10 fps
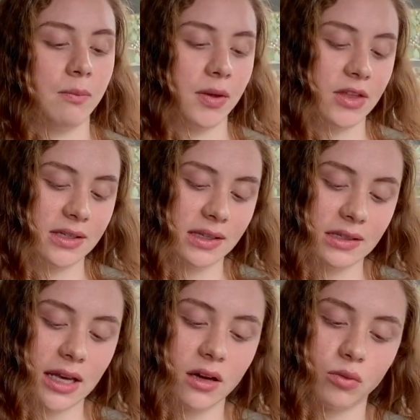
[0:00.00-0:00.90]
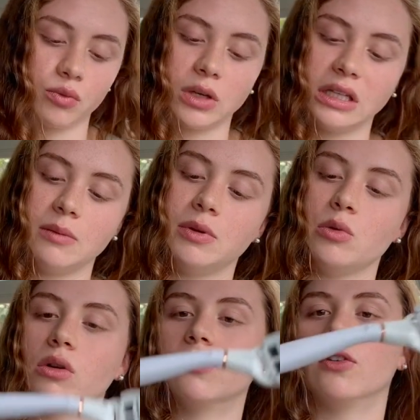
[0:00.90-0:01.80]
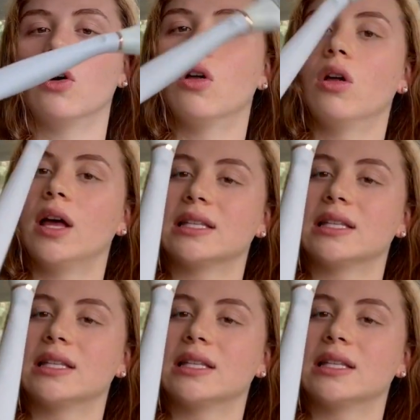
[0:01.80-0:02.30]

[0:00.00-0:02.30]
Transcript: but this is like a really beautiful,